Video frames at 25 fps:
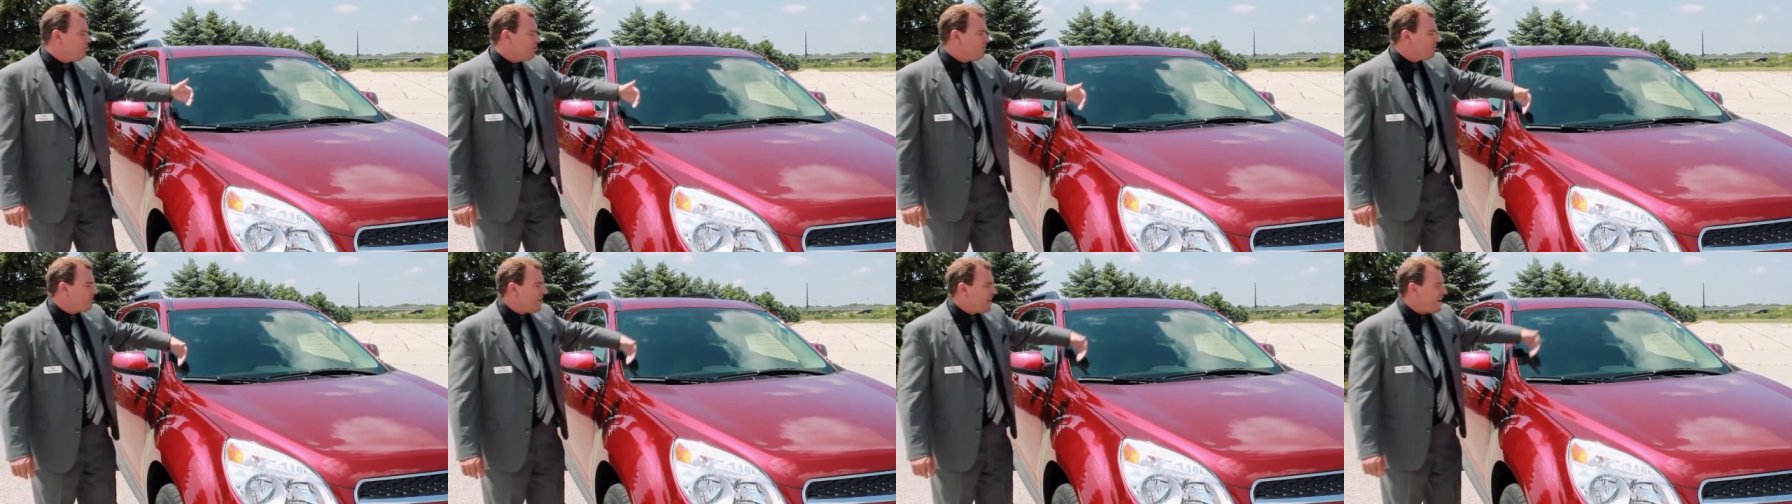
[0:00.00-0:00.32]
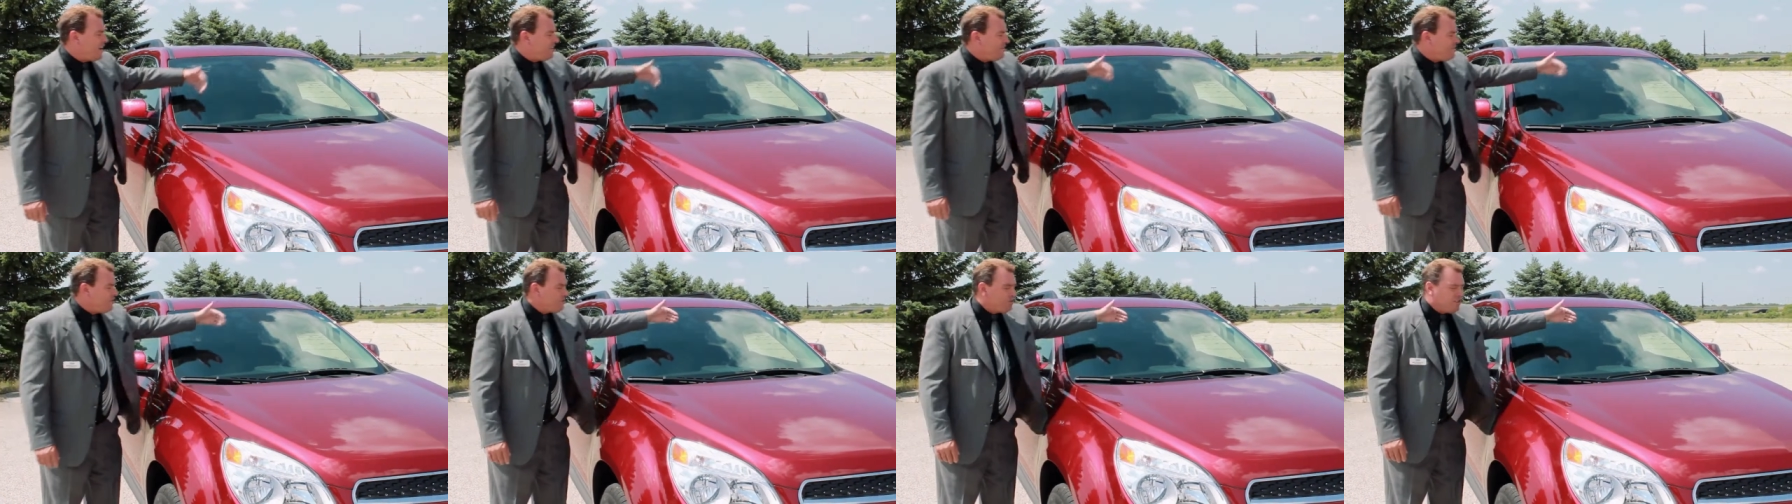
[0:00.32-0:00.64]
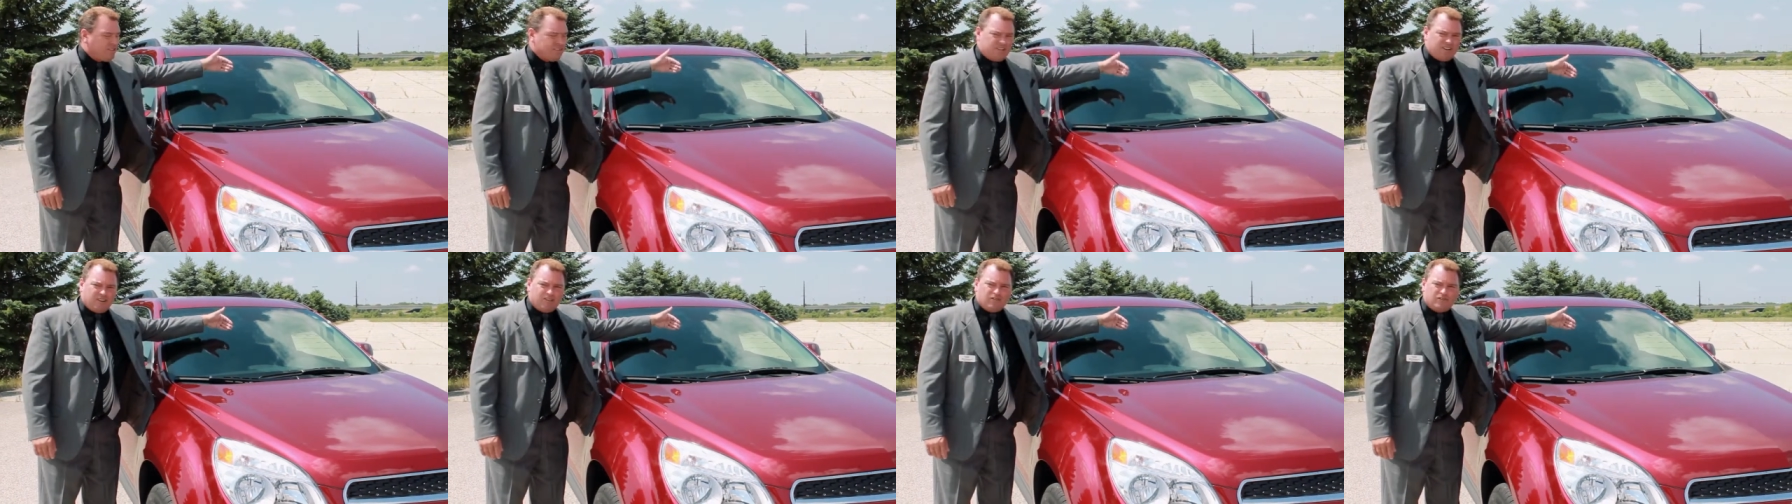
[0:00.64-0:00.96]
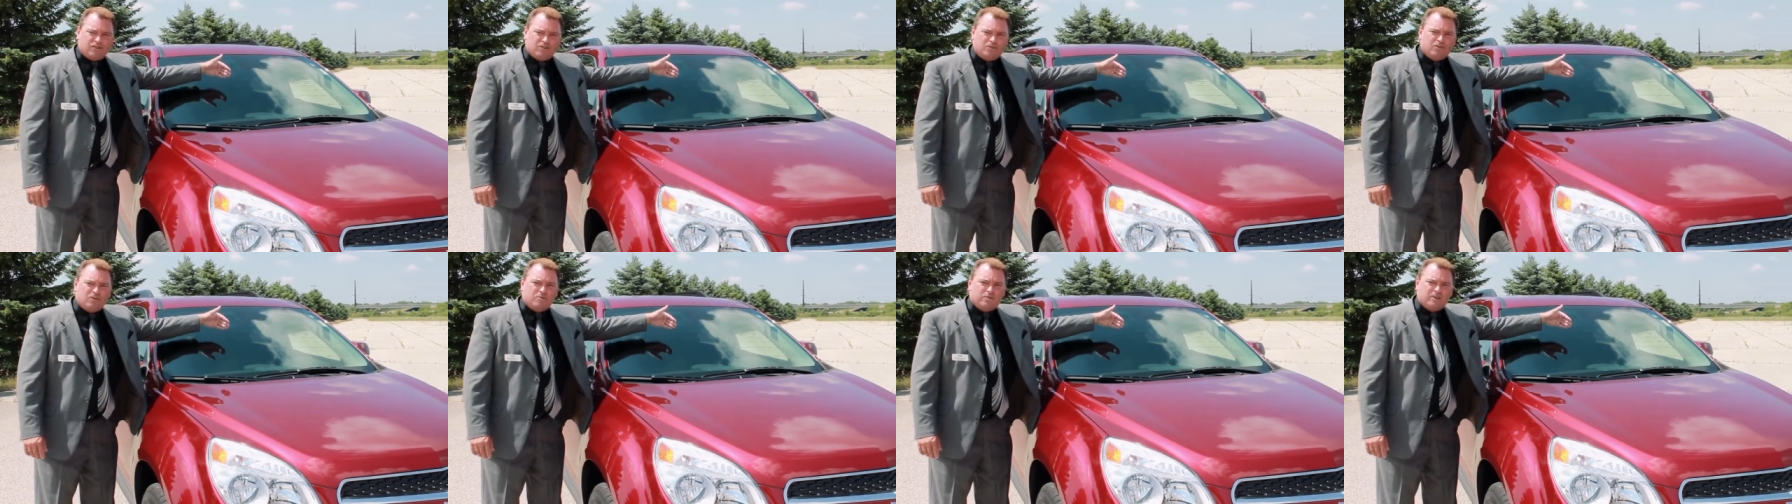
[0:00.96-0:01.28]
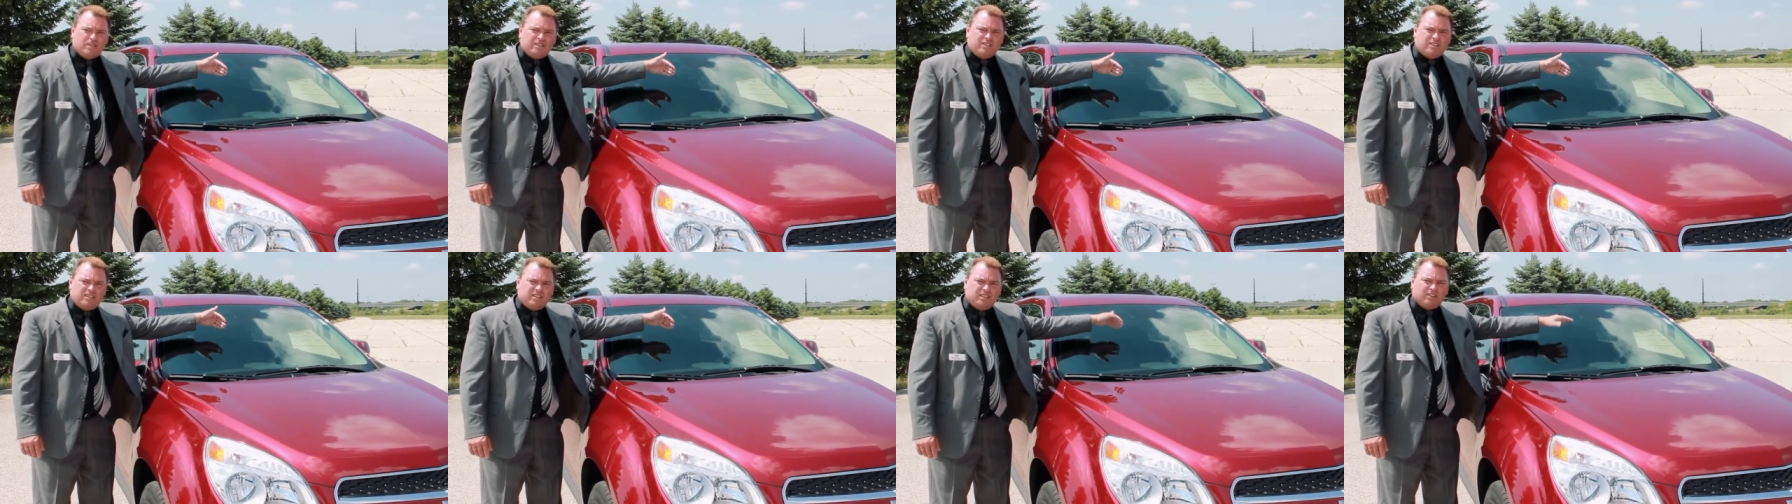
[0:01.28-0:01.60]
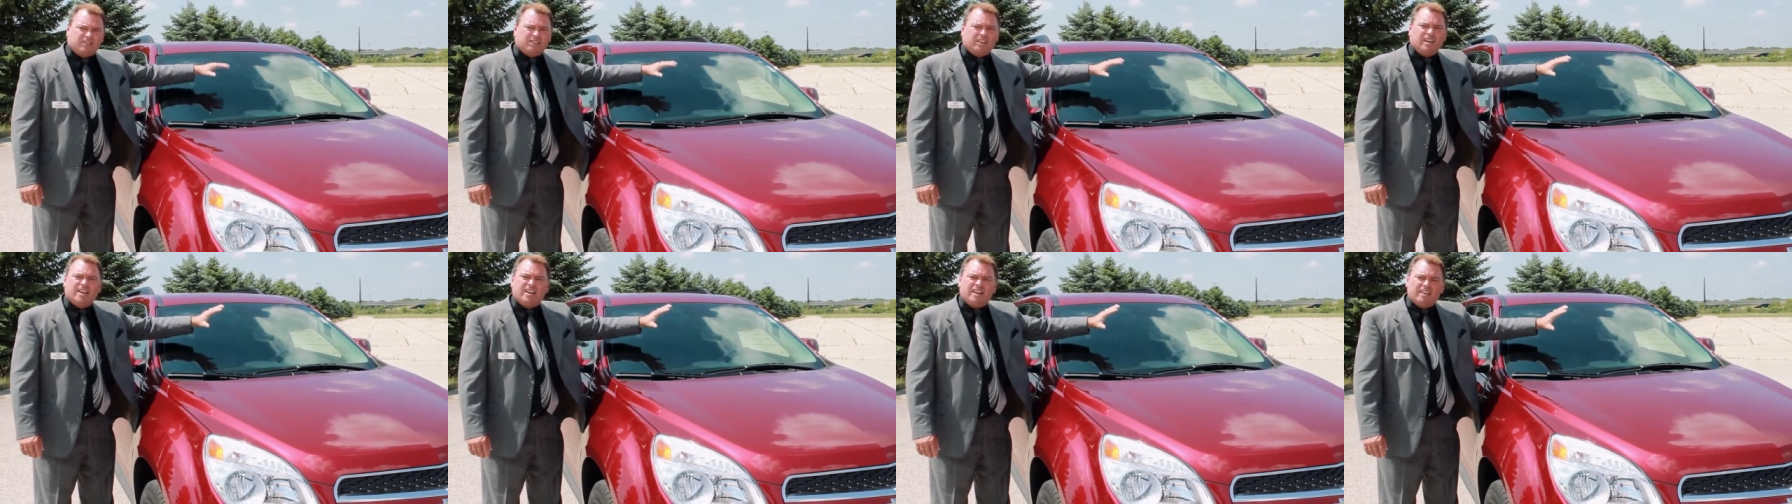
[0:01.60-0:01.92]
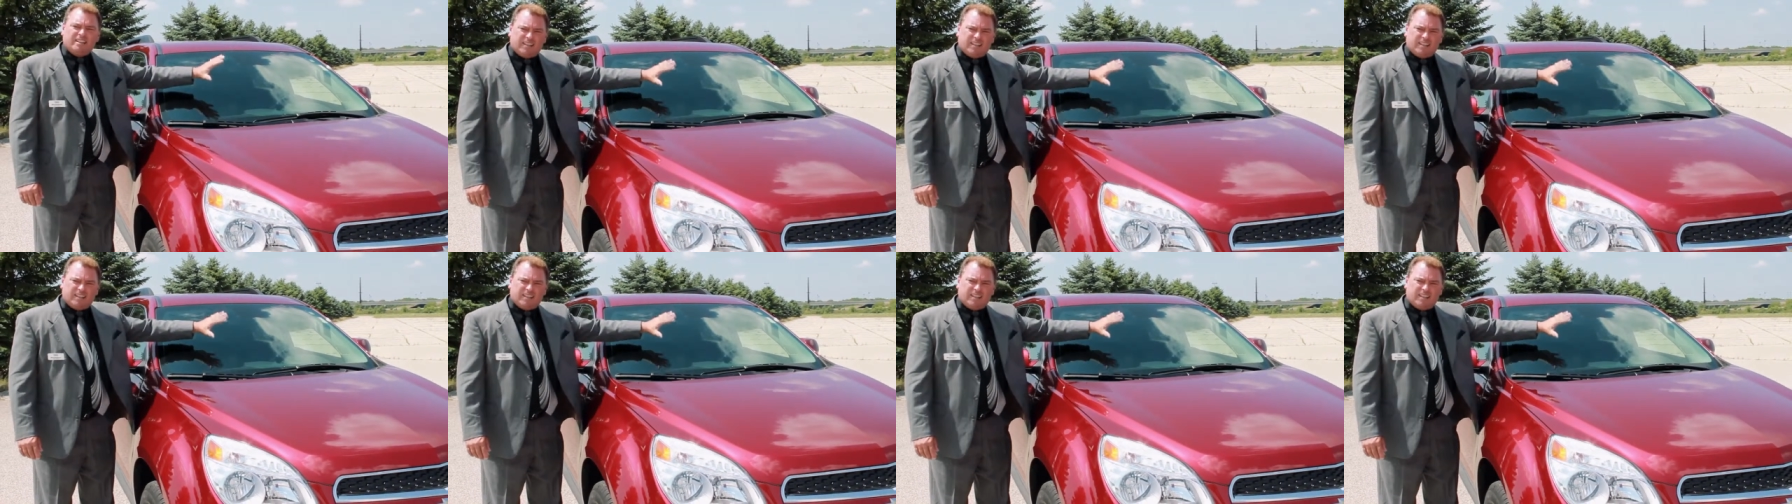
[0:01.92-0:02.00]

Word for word: will contour itself to the windshield